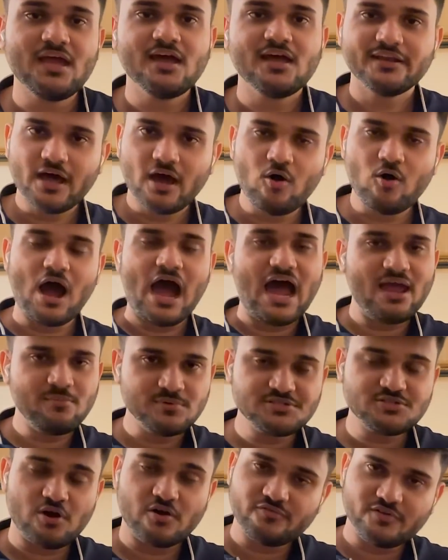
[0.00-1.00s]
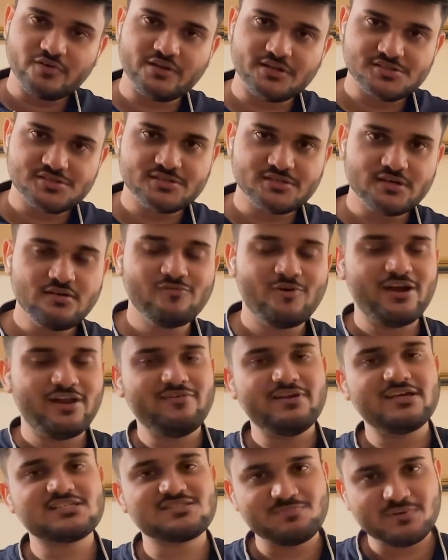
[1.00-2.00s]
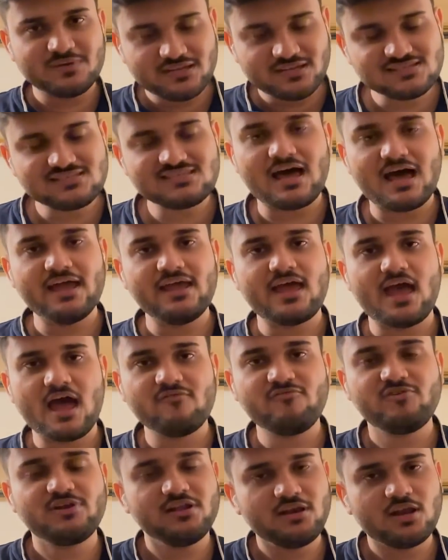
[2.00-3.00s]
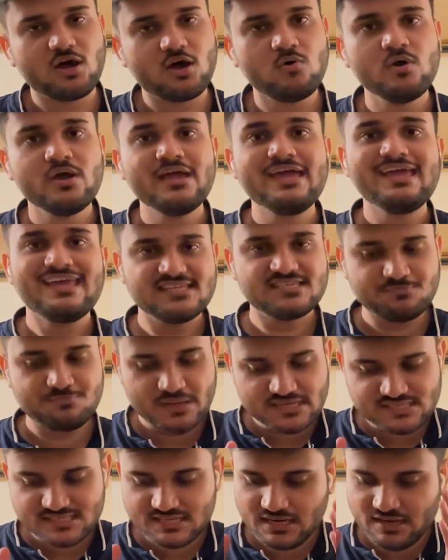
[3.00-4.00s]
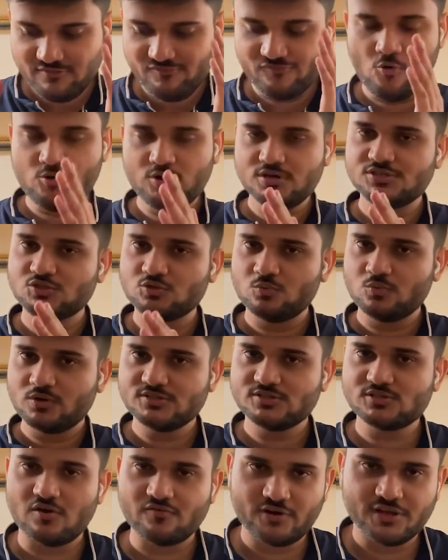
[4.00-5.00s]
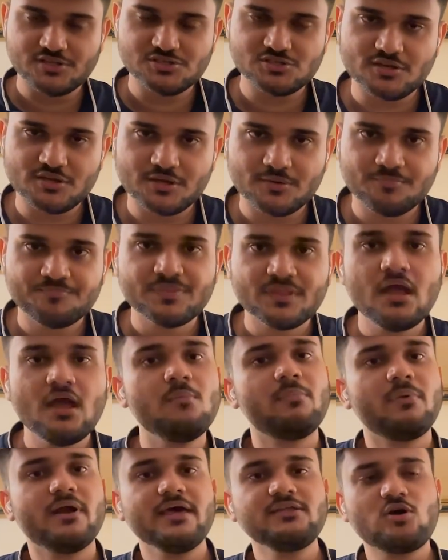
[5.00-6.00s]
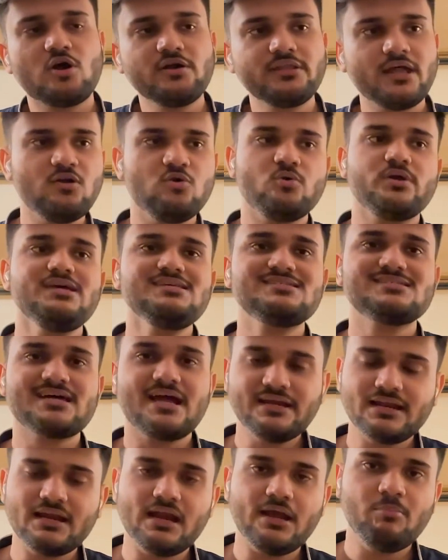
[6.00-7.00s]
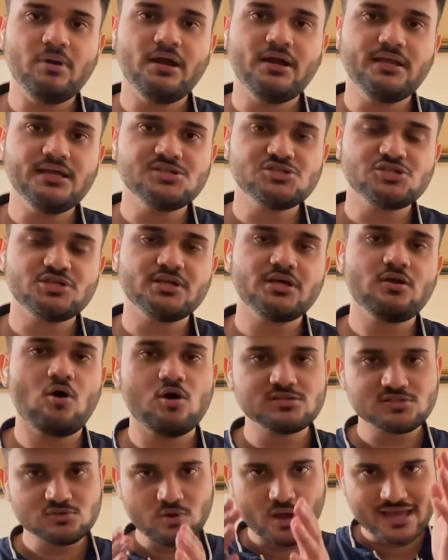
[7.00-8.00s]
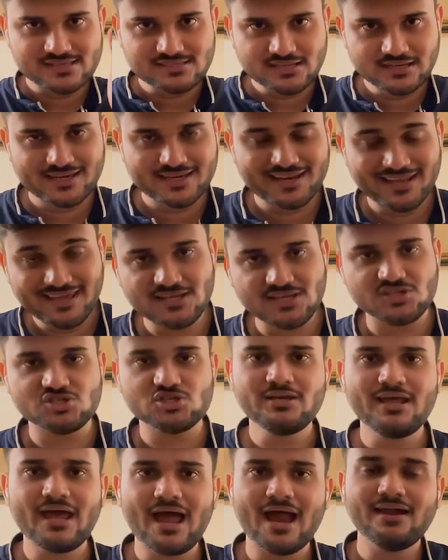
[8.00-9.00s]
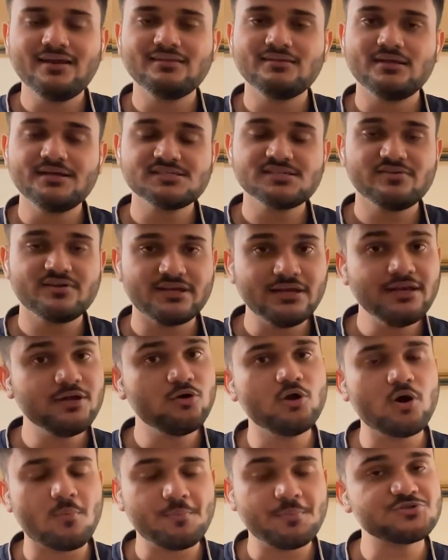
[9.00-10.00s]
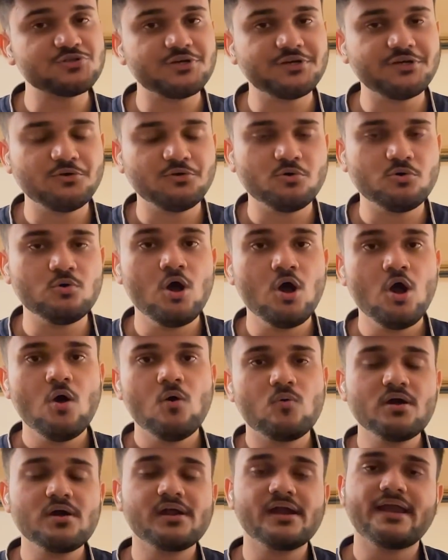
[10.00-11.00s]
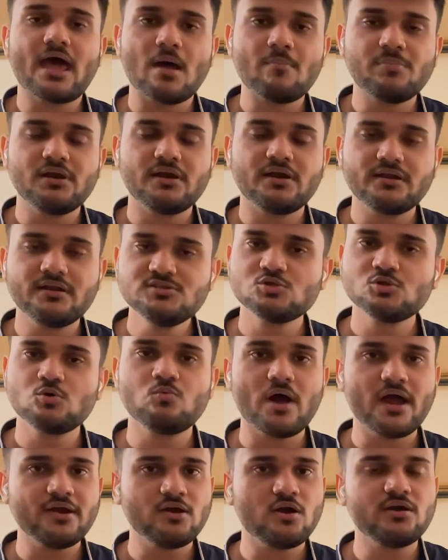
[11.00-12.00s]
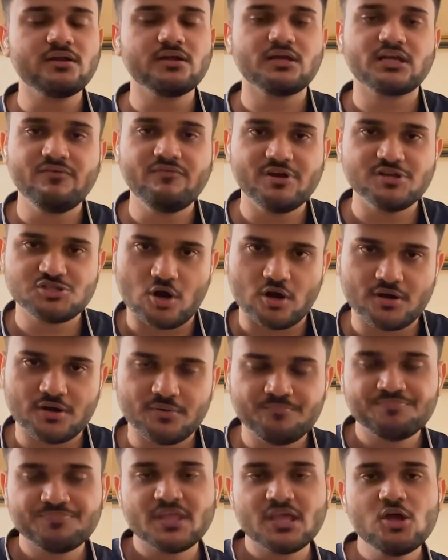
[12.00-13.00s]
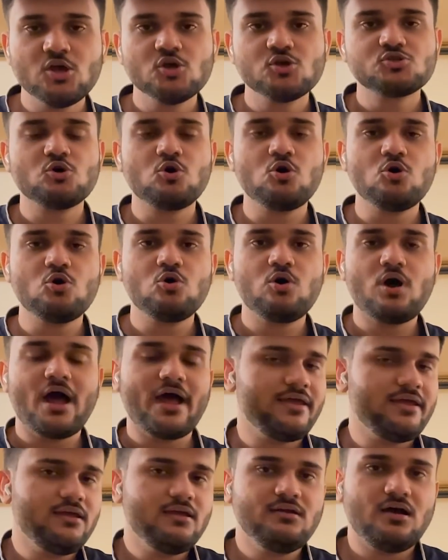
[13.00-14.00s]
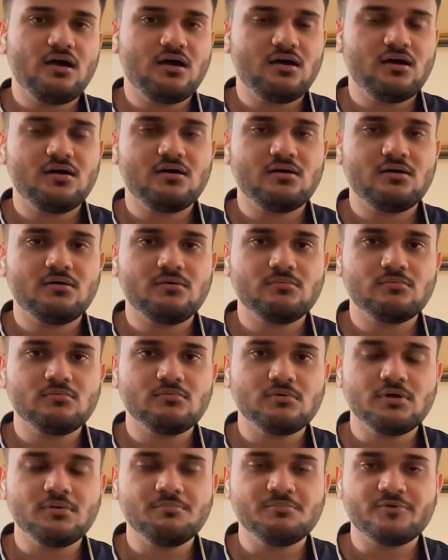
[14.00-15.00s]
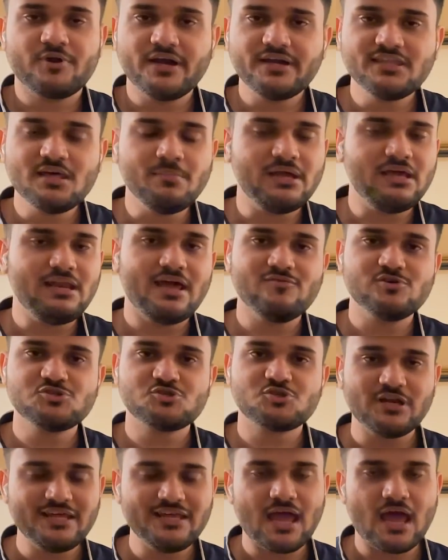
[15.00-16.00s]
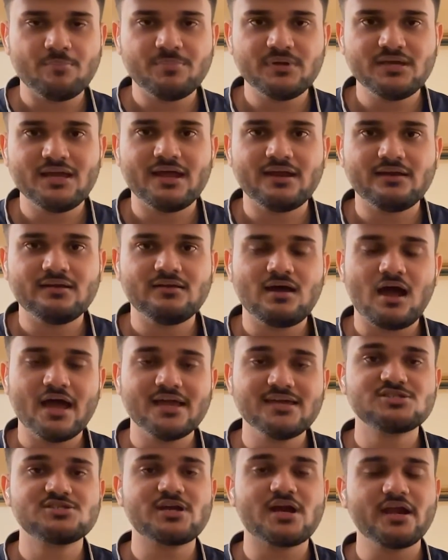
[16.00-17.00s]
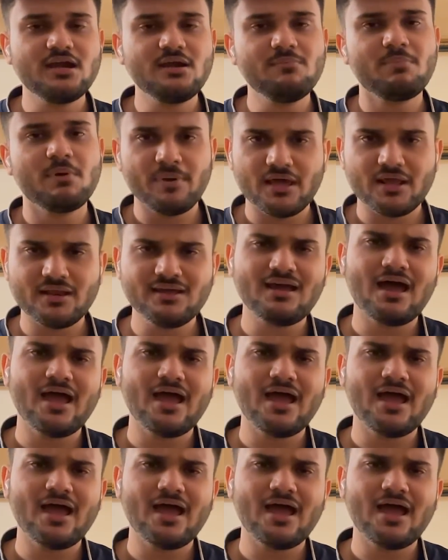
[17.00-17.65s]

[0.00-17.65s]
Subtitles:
Now I'm a software engineer. Whatever experience I have till now is basically focused towards software engineering. But I thought that, okay, Site Reliability Engineer also has a gray region and it's a really good opportunity to work at Apple London. So why not give it a shot? So I read the mail. I was really happy and I started preparing.